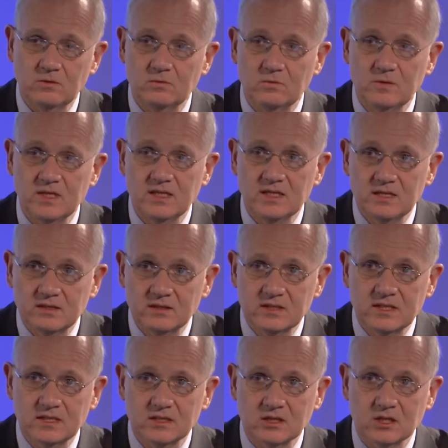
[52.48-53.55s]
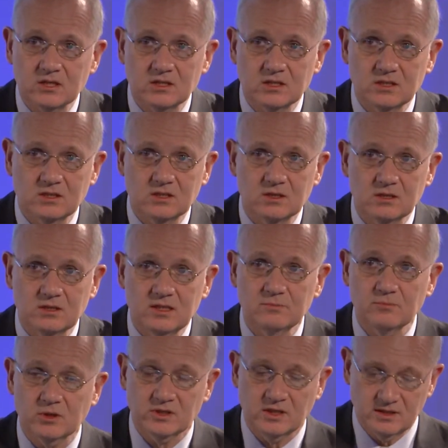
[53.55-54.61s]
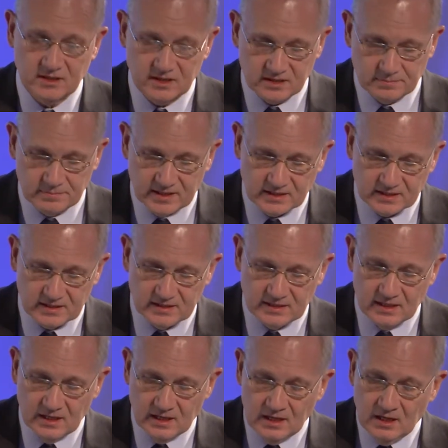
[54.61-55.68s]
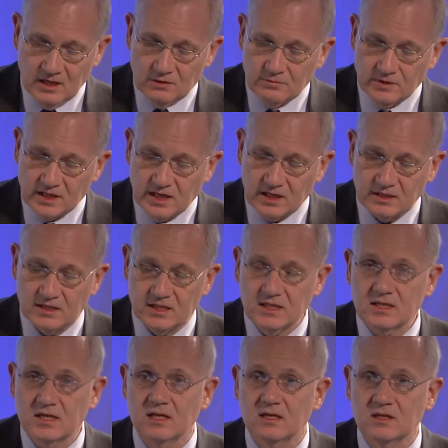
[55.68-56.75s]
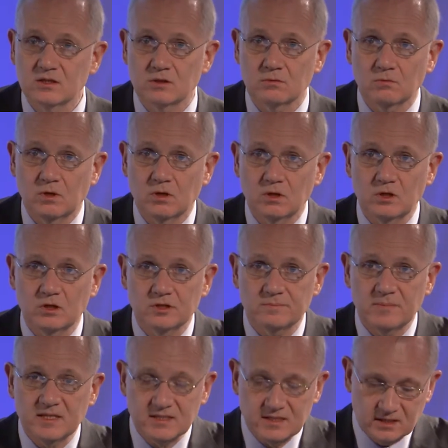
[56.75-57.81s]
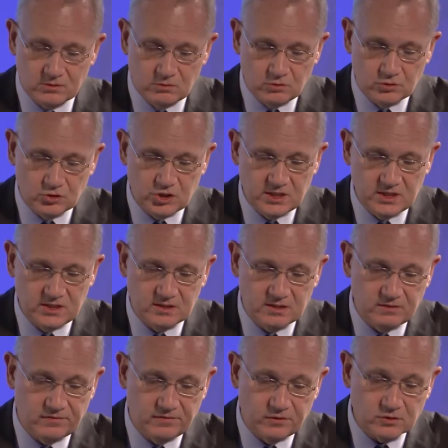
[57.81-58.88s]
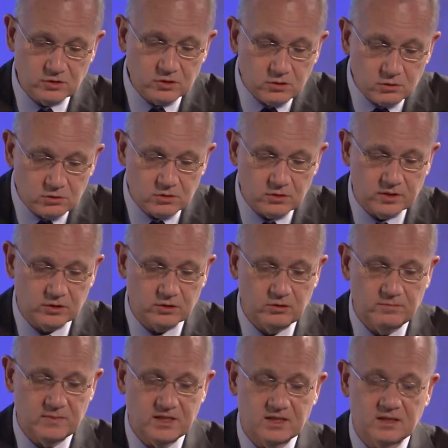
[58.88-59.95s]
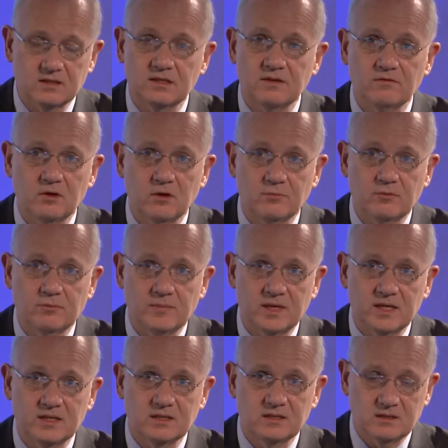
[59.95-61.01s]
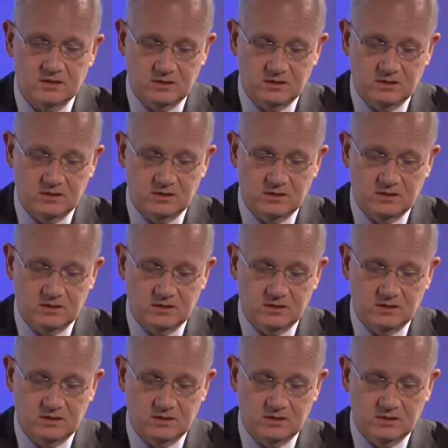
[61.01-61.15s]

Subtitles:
we discussed important aspects regarding the role of space technologies for the socio-economic development